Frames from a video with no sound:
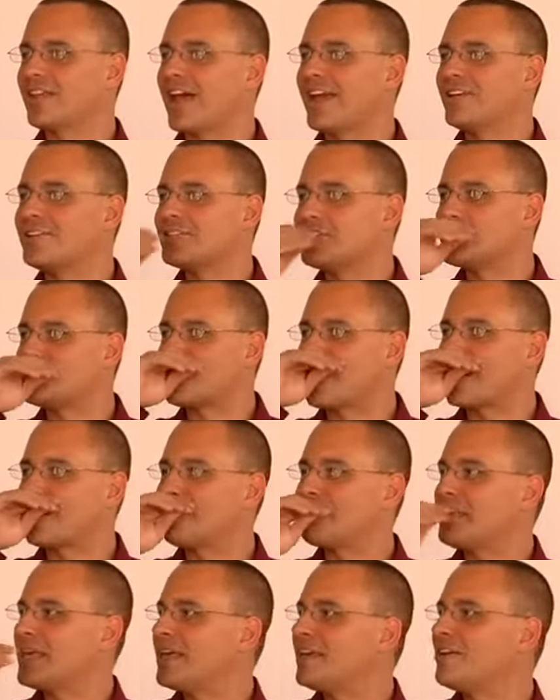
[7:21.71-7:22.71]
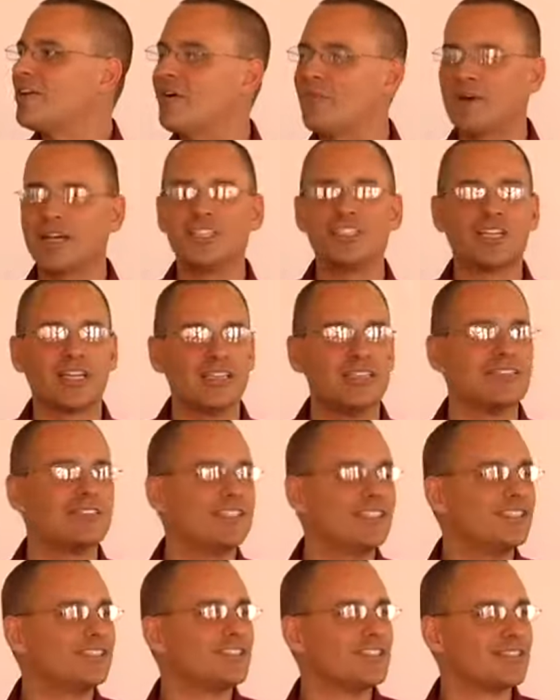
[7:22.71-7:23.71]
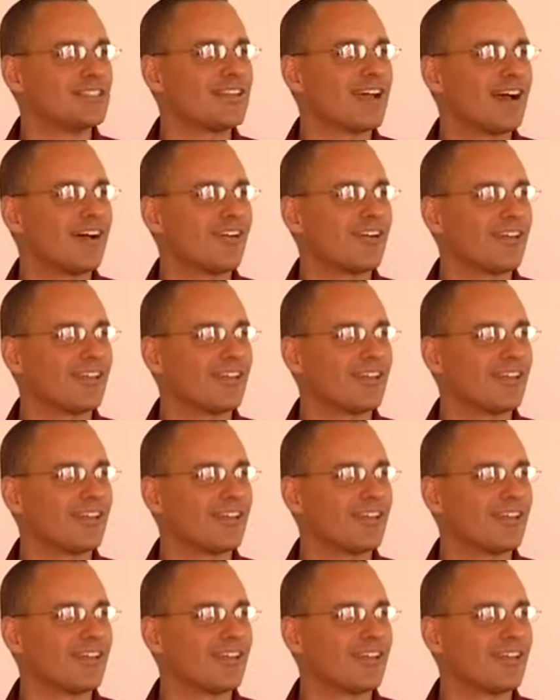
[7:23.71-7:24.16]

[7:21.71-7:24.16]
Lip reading: I used to try to pin all my Chinese teachers down